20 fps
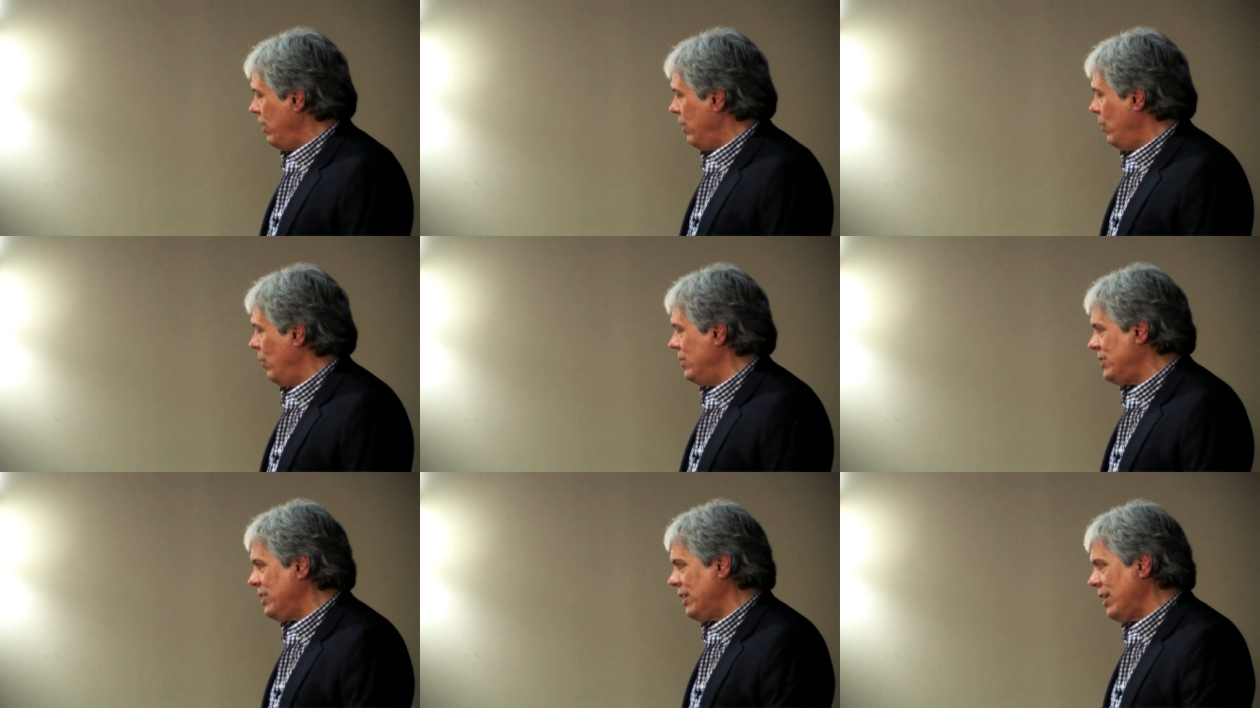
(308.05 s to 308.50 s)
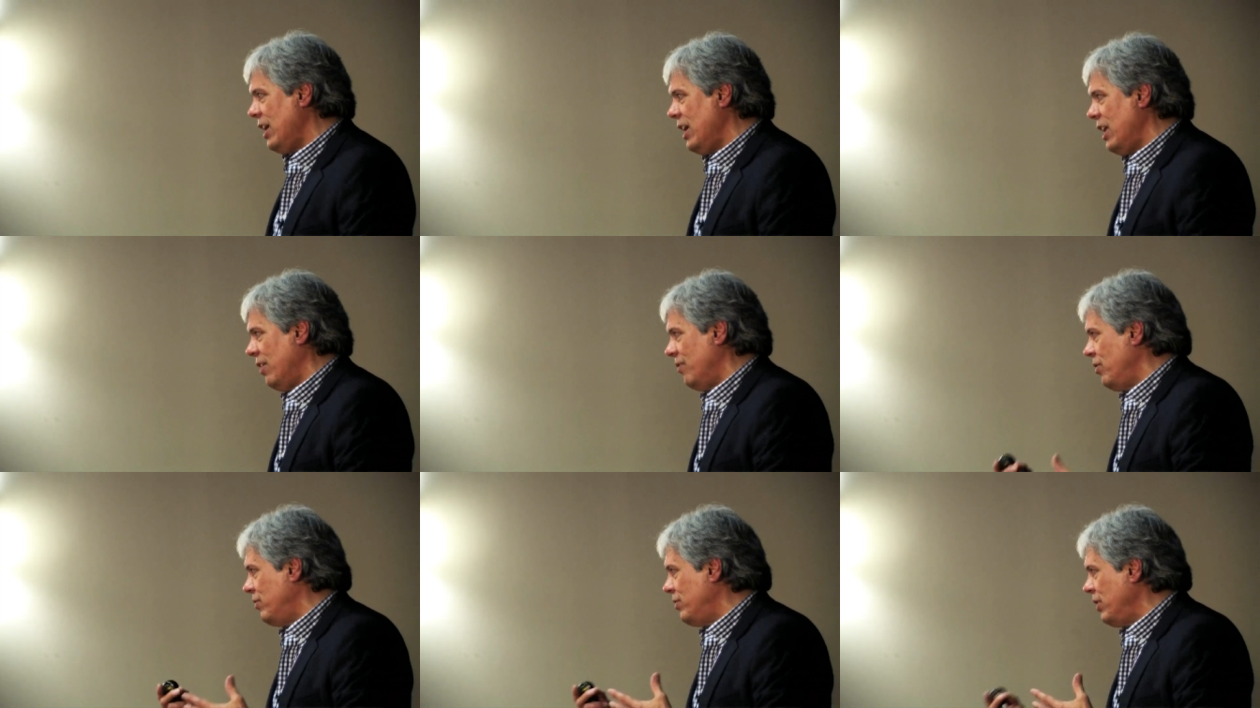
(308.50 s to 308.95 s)
Once
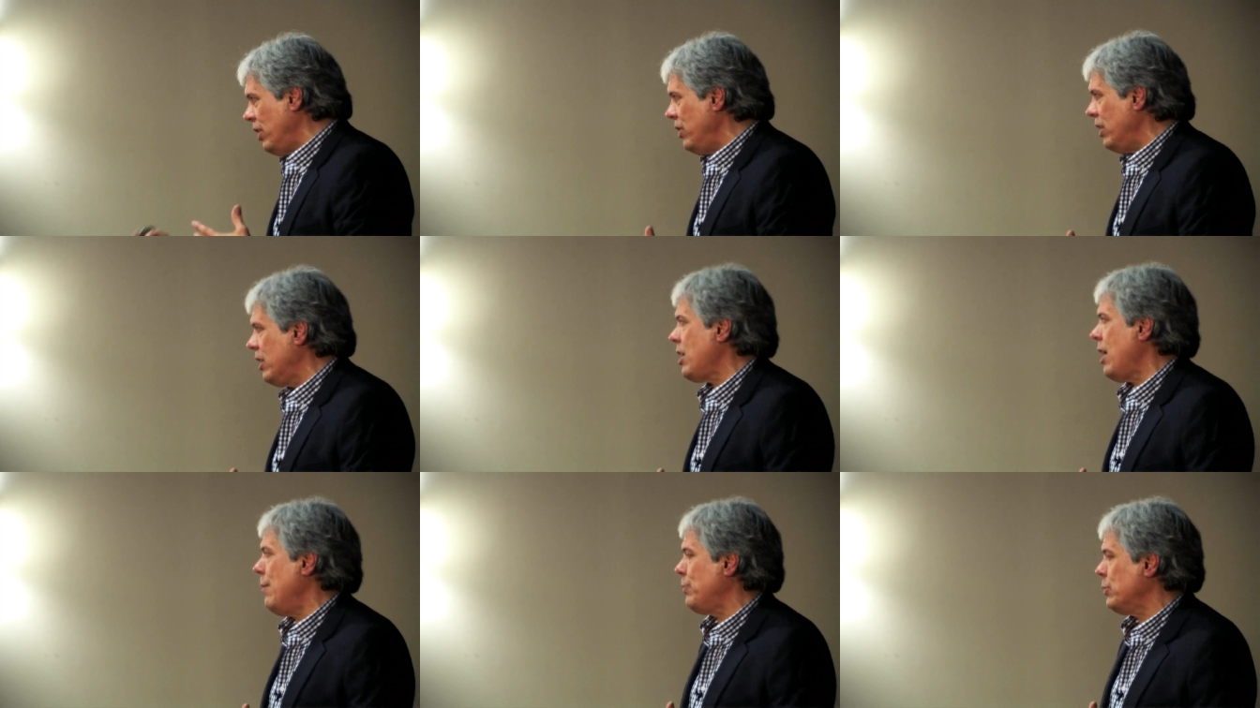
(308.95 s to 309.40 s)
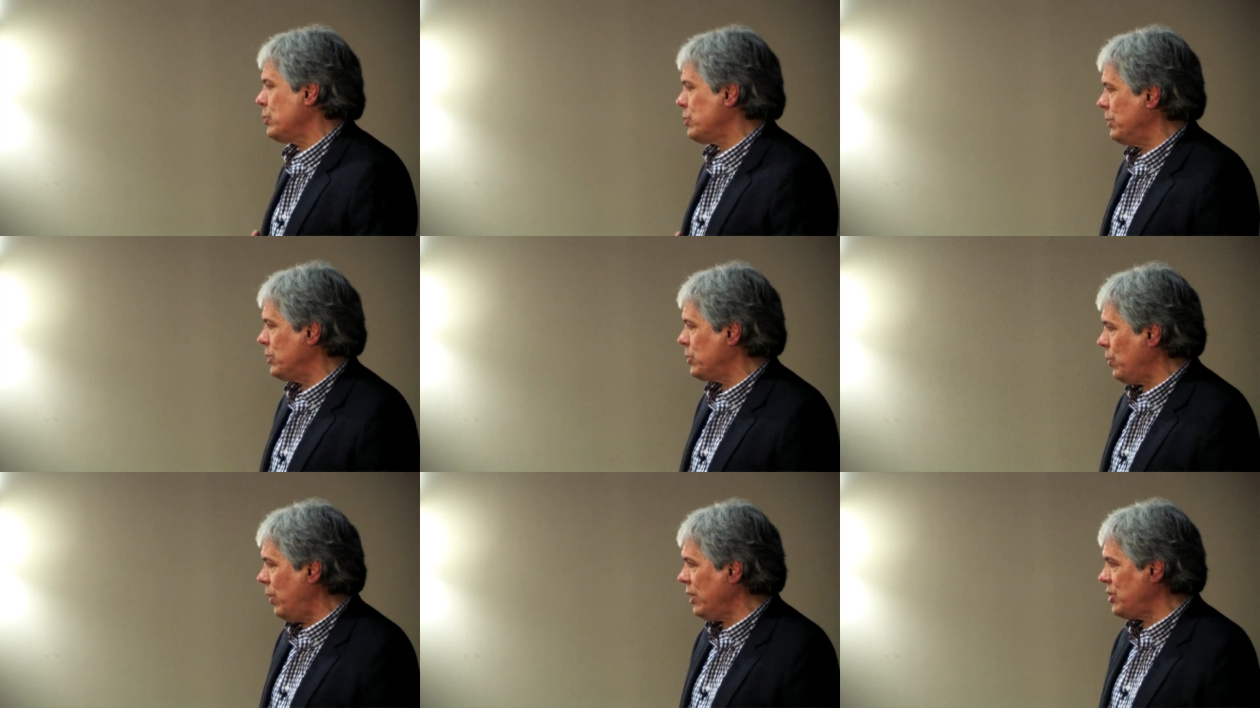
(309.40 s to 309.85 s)
again, if you've done the
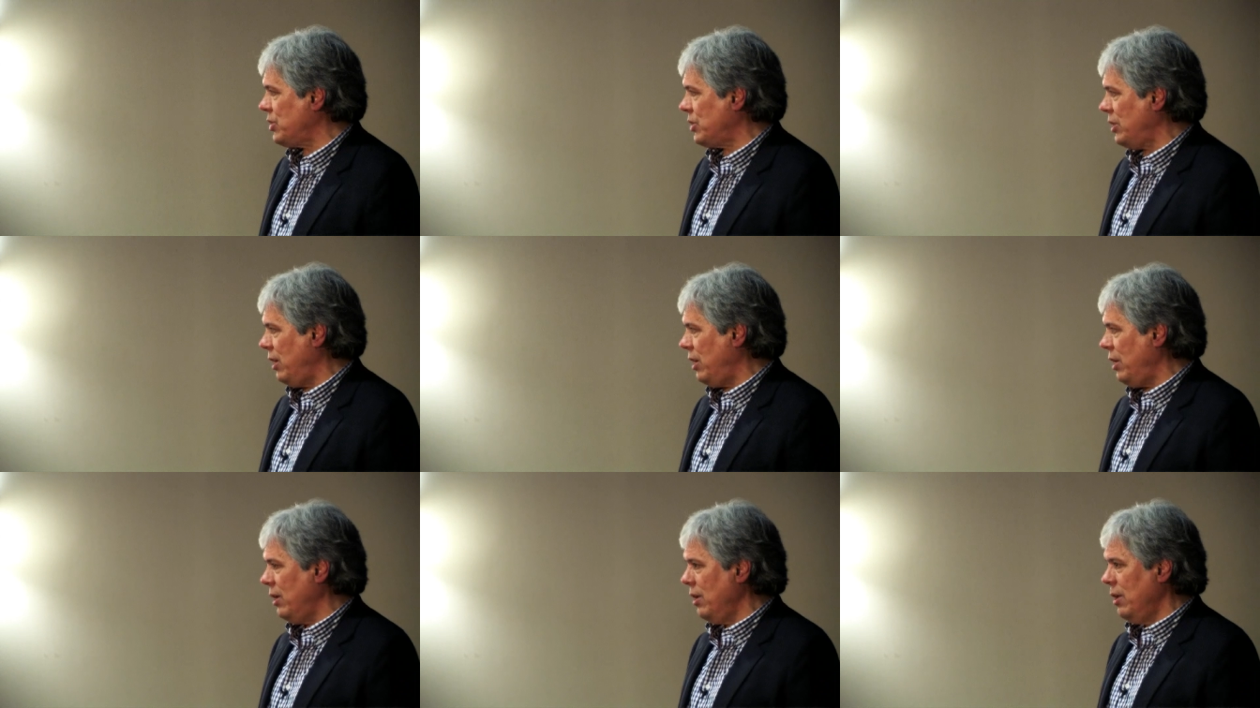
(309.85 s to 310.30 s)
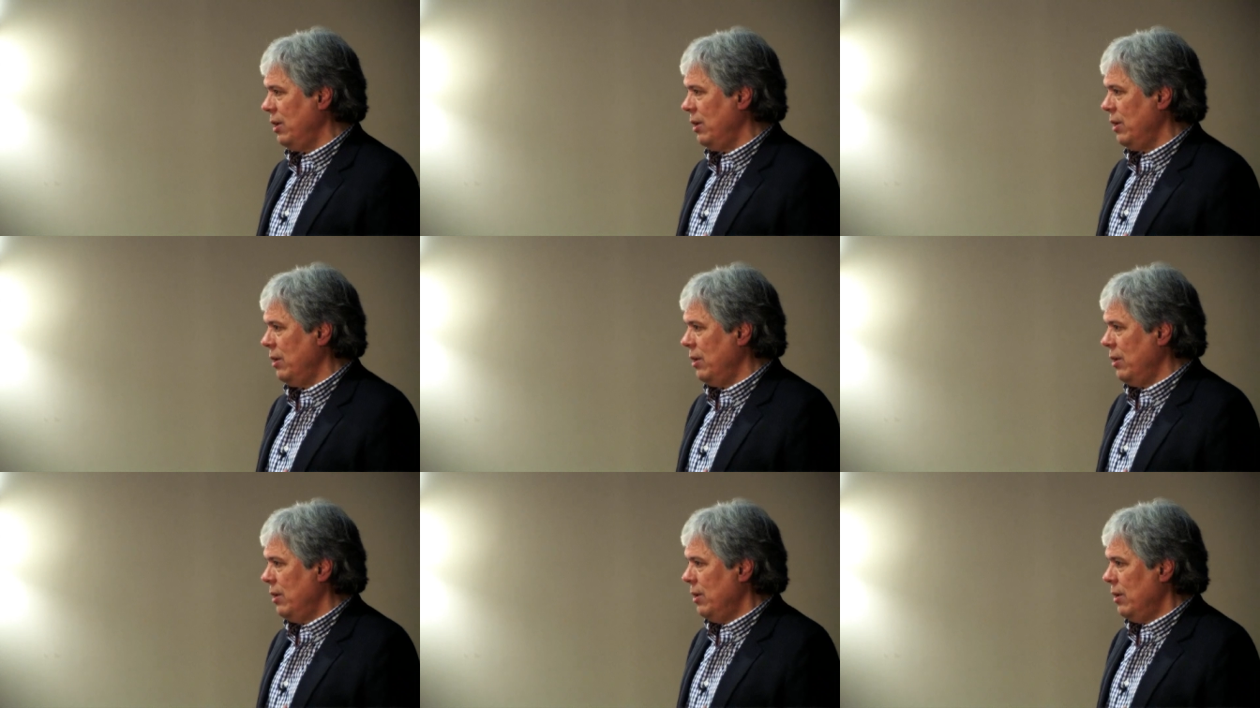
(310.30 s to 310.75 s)
accomplishments worksheet,
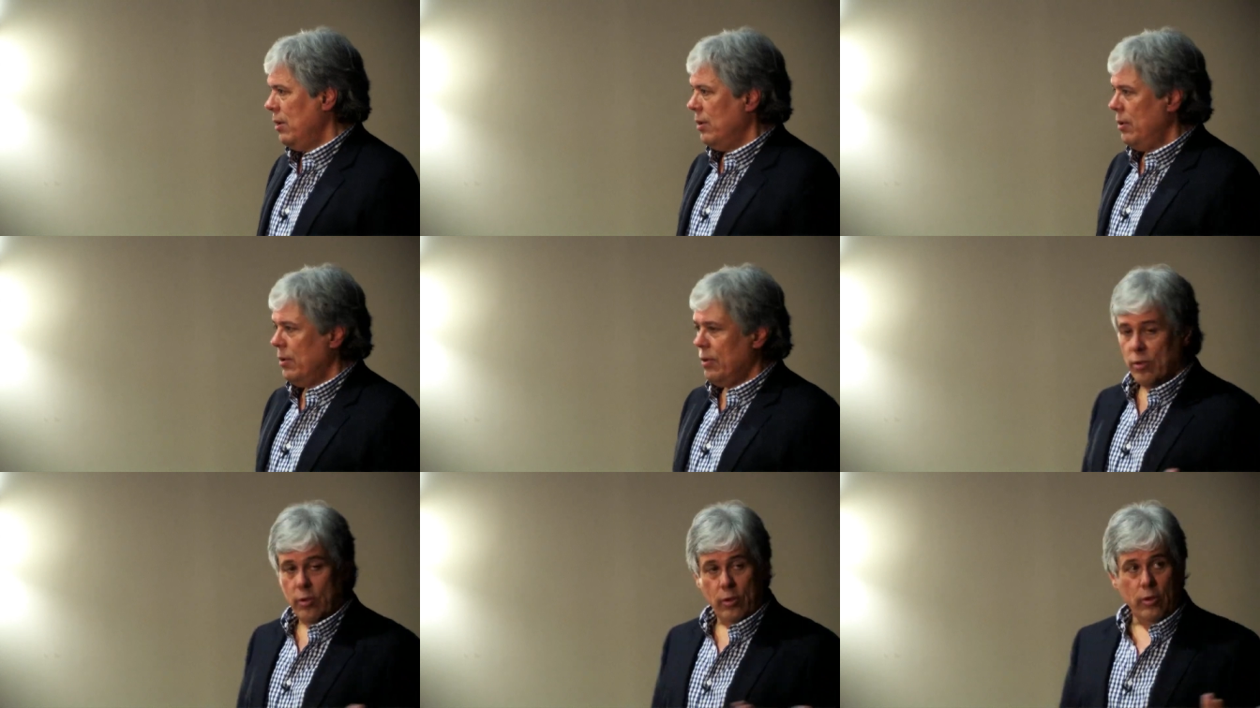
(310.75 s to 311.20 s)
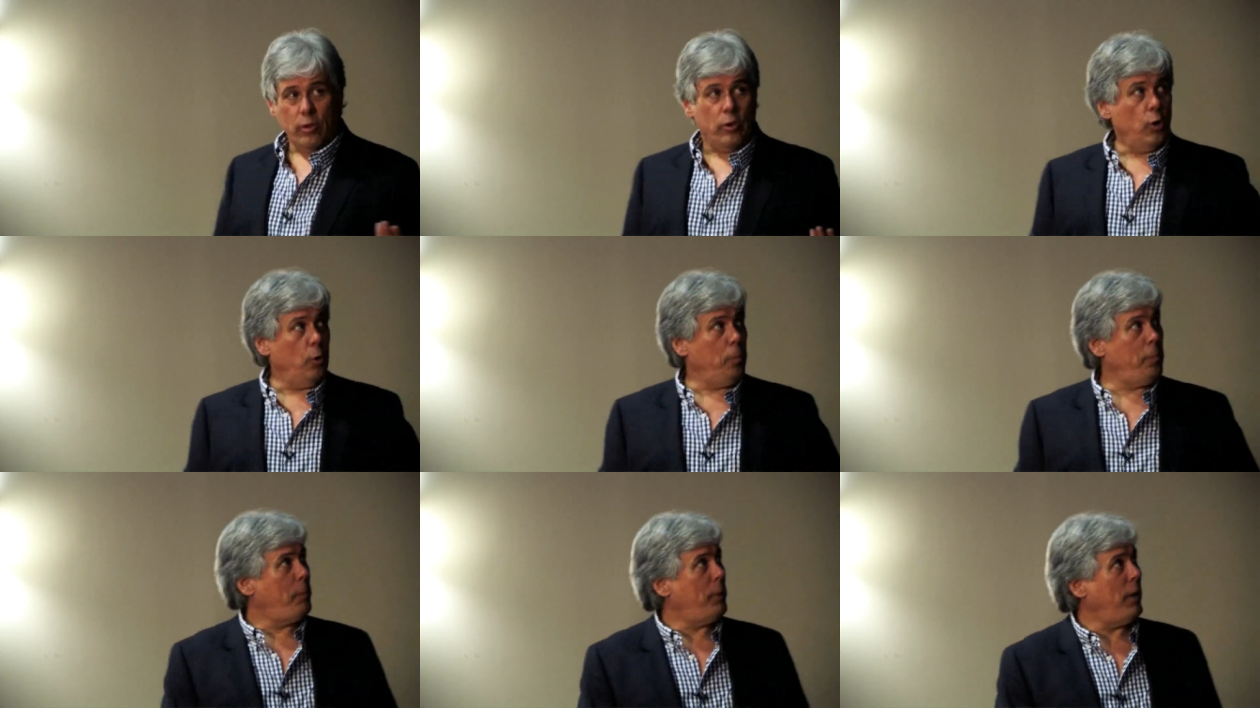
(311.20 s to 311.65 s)

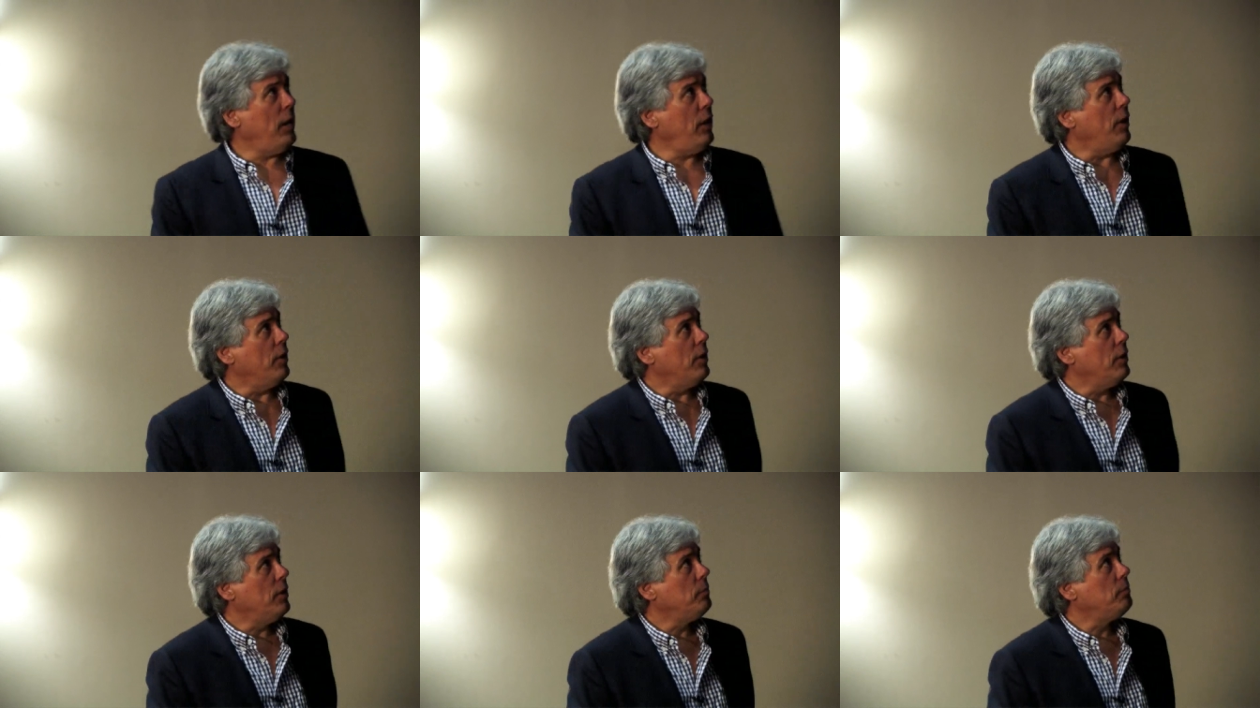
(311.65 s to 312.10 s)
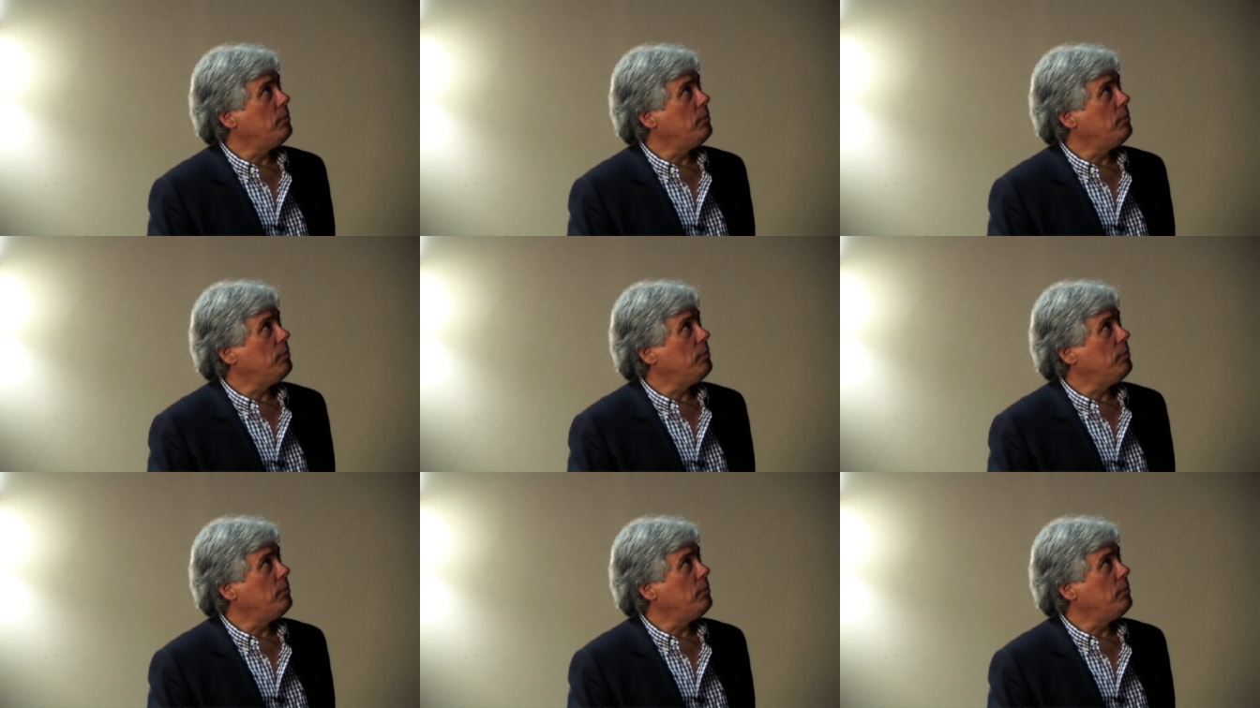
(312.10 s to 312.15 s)
you're prepared.